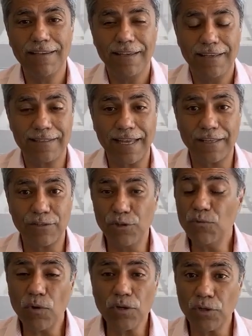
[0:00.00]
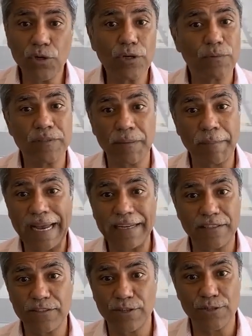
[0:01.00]
is that you won't know it was a bad
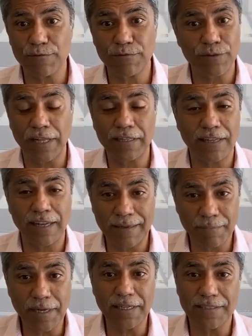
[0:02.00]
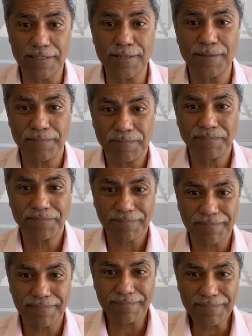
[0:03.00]
decision for another 9 months.
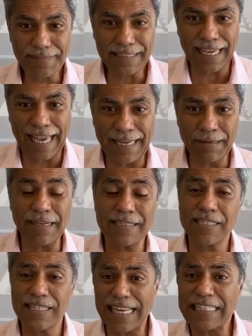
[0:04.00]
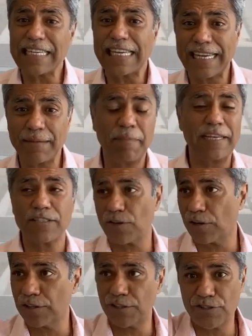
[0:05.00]
And assessing it based
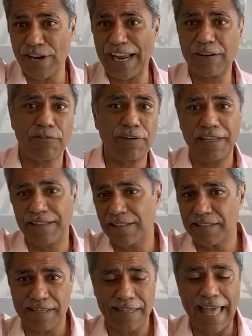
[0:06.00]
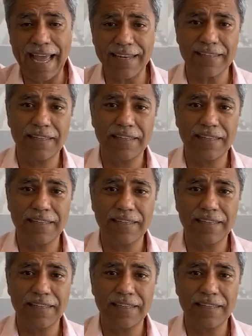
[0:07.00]
on trajectory and this and that